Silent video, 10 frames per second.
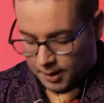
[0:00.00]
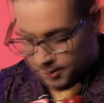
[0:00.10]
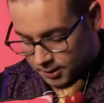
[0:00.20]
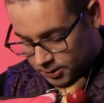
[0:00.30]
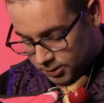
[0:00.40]
I'm
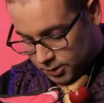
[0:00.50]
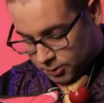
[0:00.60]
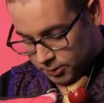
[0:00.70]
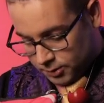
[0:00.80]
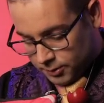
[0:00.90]
gonna
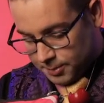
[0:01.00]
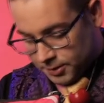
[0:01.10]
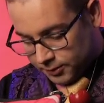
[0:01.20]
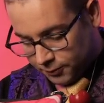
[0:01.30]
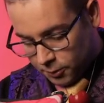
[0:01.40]
use the
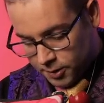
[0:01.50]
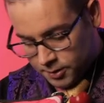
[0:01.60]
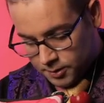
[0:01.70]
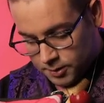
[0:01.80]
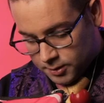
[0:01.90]
ribbons for,
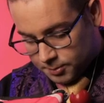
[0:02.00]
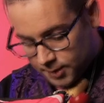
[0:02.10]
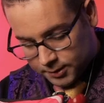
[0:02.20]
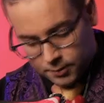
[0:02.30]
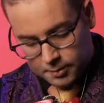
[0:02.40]
but
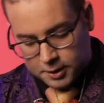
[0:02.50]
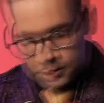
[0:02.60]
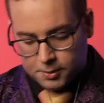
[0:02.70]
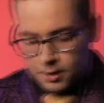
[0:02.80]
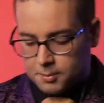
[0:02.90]
that's where I'm
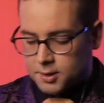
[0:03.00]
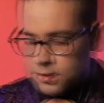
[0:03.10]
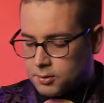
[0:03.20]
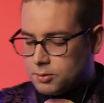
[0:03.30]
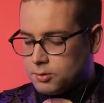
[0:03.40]
keeping them because
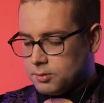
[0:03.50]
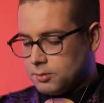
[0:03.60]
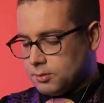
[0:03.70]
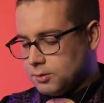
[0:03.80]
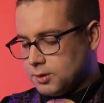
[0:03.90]
I don't
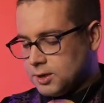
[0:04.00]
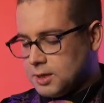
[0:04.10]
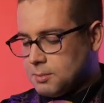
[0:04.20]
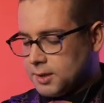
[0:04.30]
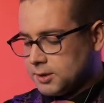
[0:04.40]

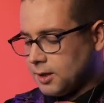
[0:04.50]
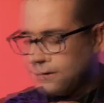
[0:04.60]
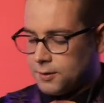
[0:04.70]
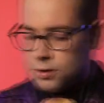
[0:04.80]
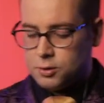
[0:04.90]
see
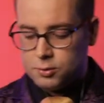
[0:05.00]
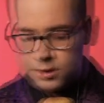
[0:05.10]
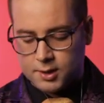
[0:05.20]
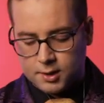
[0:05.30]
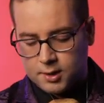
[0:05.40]
myself
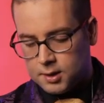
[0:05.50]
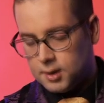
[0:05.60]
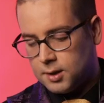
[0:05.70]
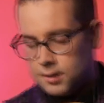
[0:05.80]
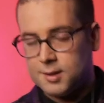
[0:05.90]
using
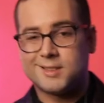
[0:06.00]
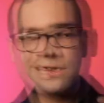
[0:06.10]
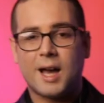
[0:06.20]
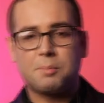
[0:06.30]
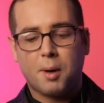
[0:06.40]
the
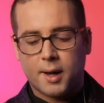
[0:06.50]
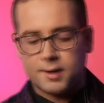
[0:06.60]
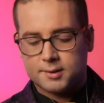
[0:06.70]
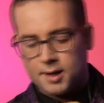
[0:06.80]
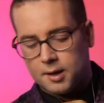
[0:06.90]
side
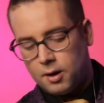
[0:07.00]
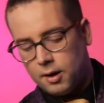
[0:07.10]
pockets that